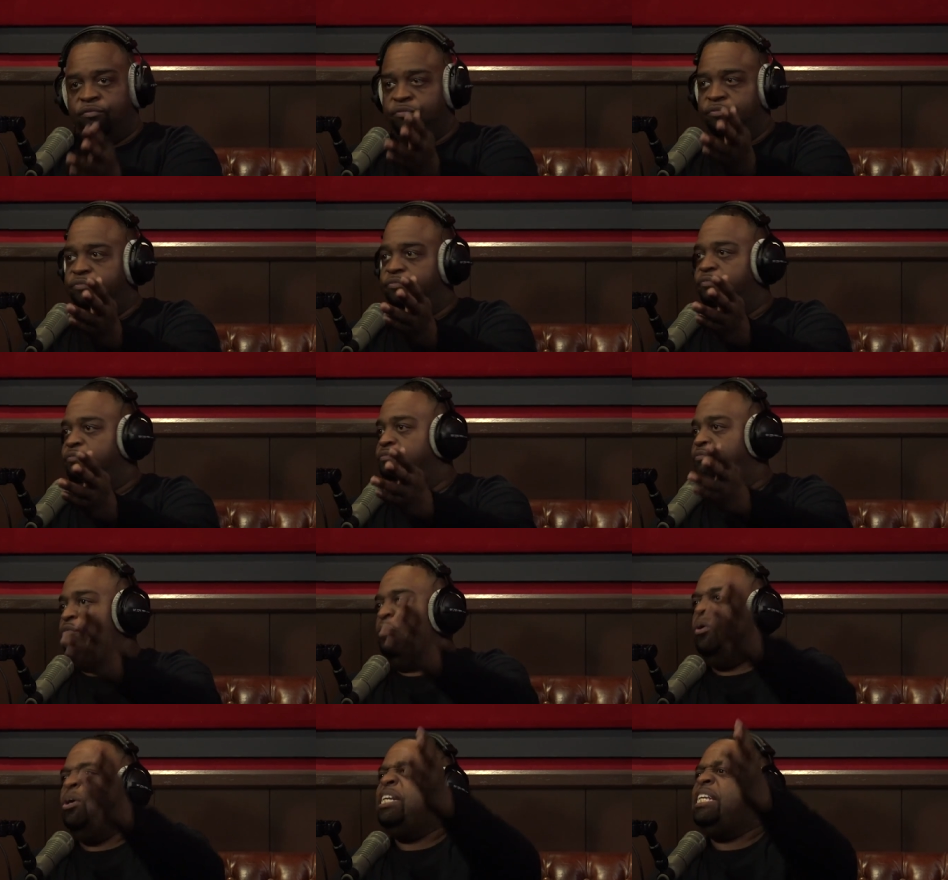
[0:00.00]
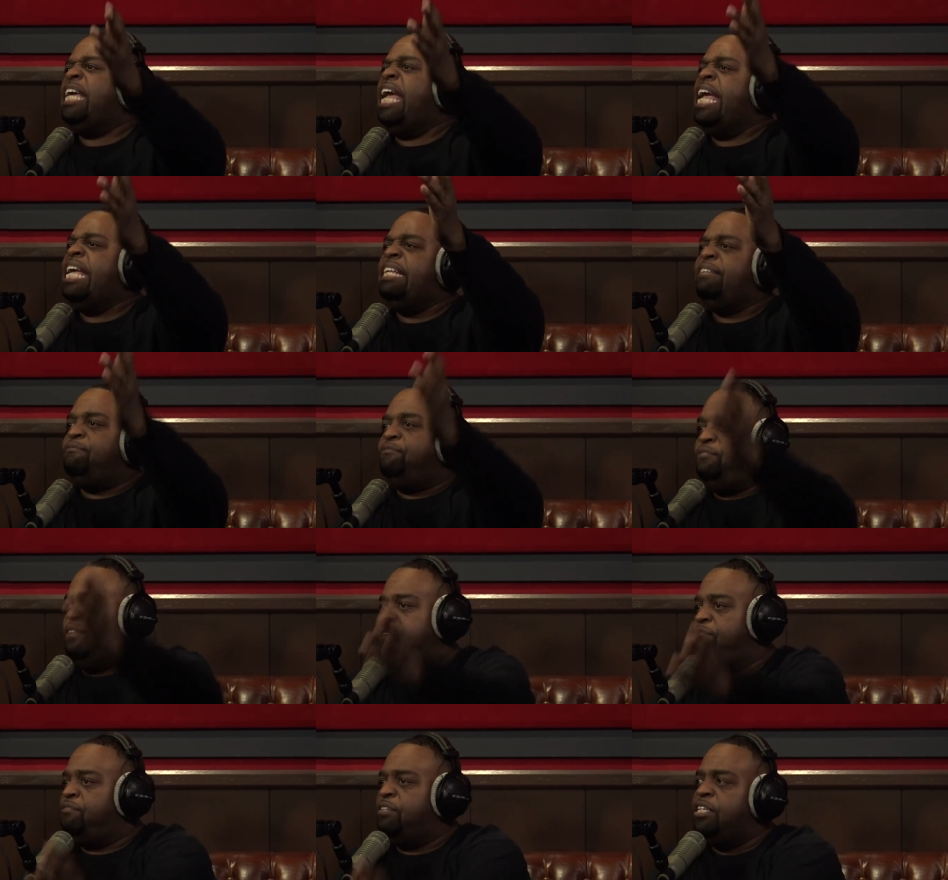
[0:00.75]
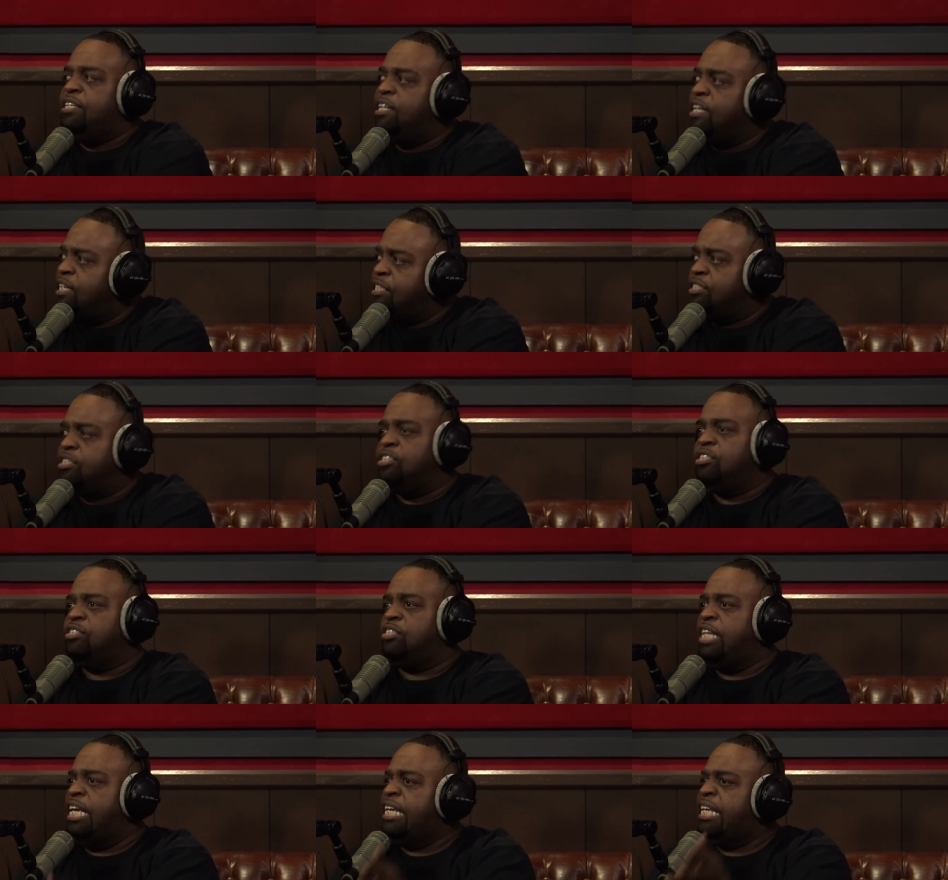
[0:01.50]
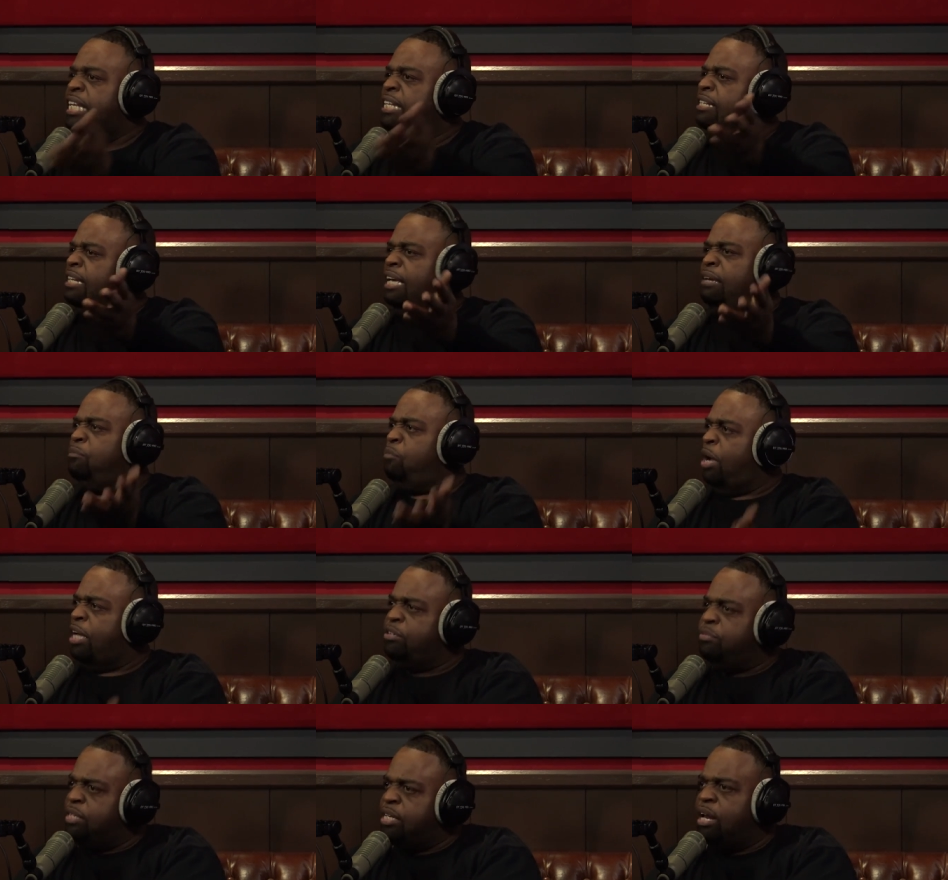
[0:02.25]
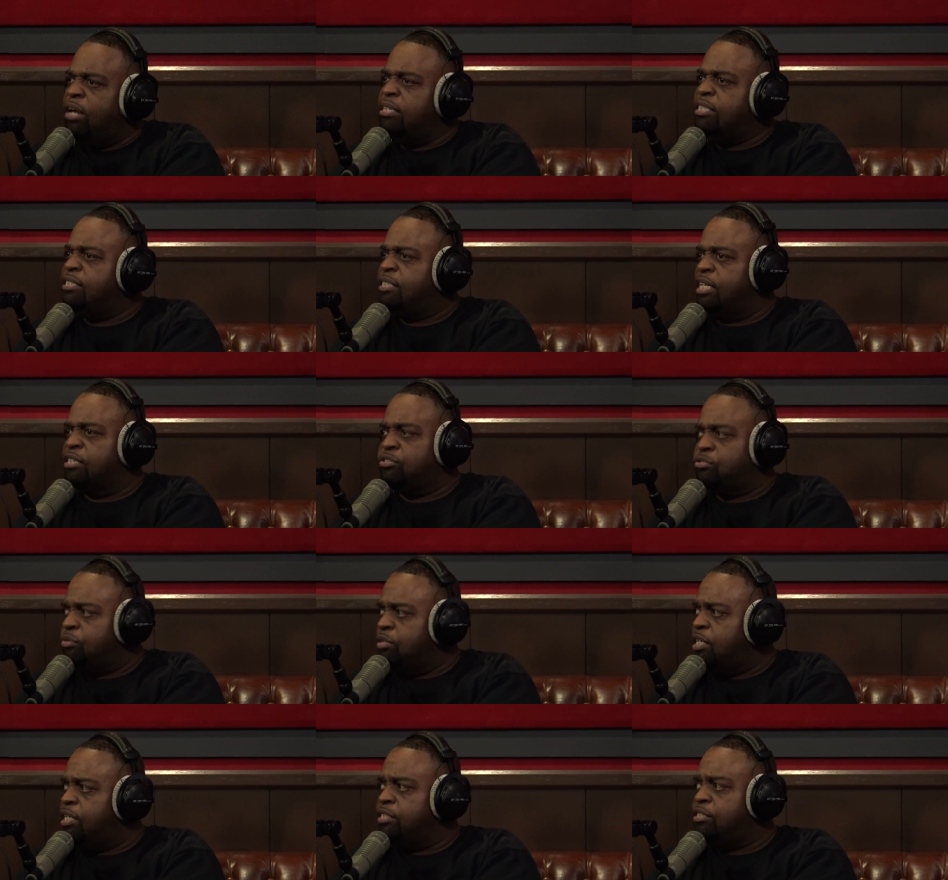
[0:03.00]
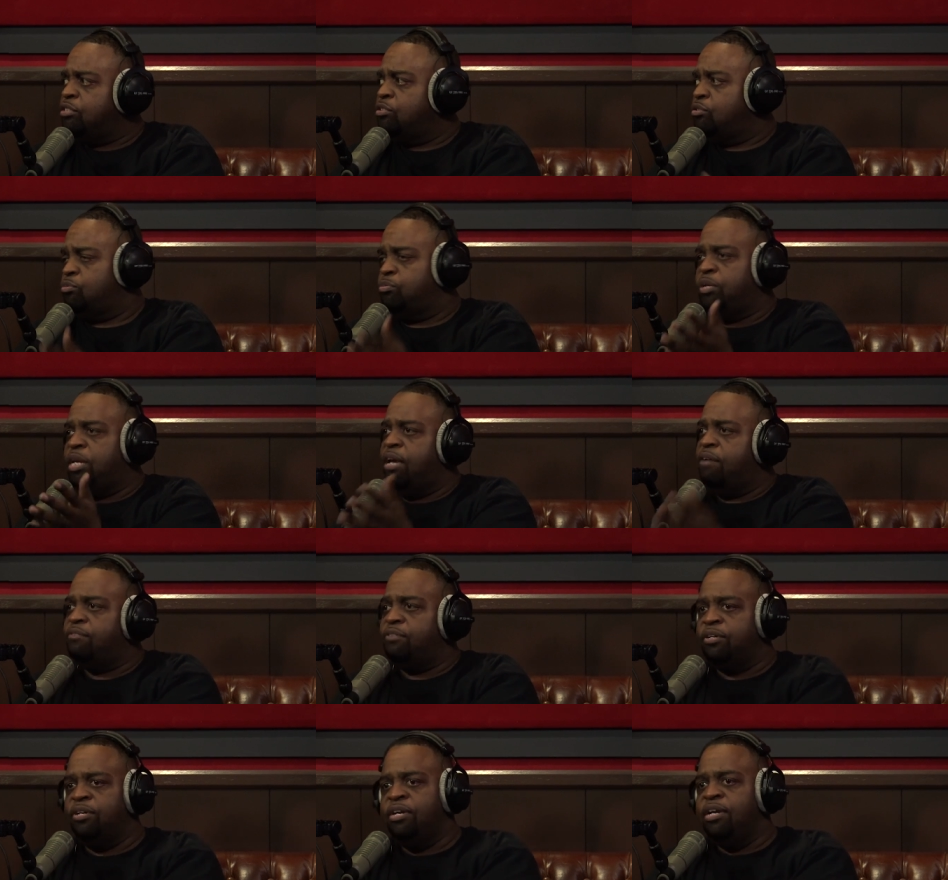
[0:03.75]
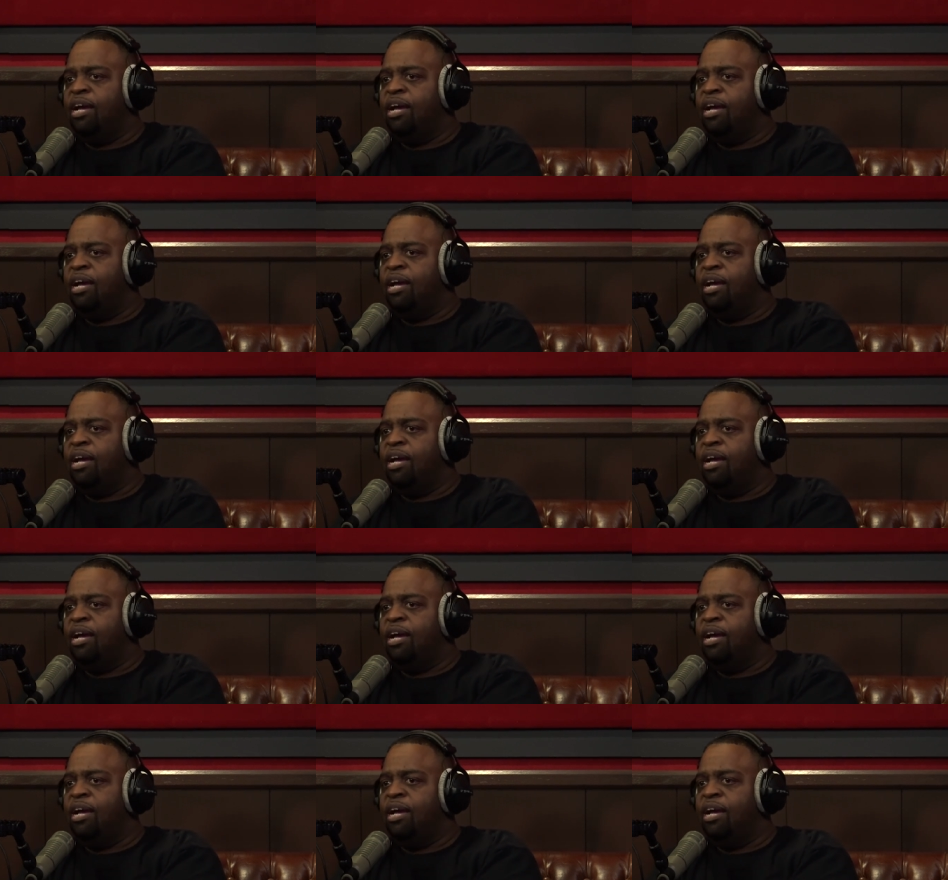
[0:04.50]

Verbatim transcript: forty-eight, fifty lunches, they getting like, why you need all these extra lunches or whatever?